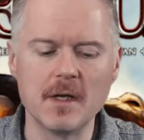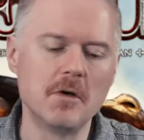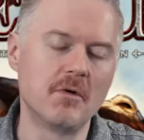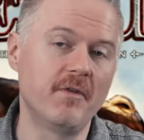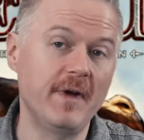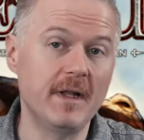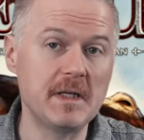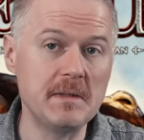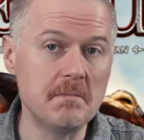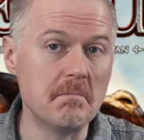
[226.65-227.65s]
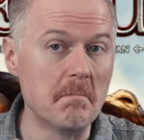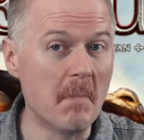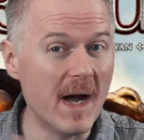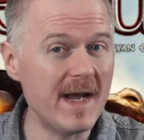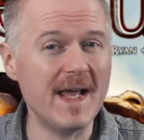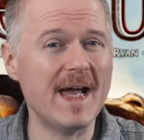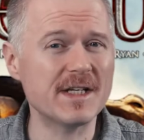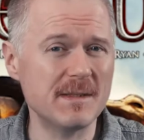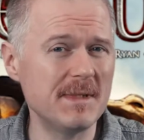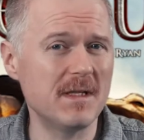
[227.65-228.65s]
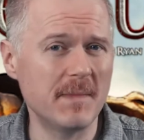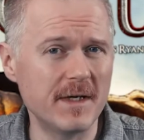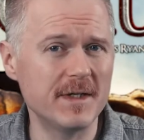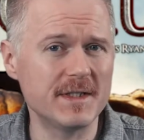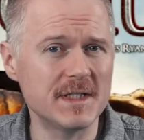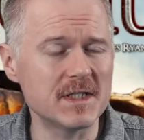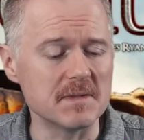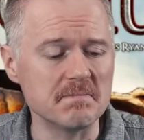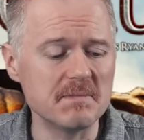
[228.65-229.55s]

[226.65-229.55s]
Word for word: where failing might actually be the better decision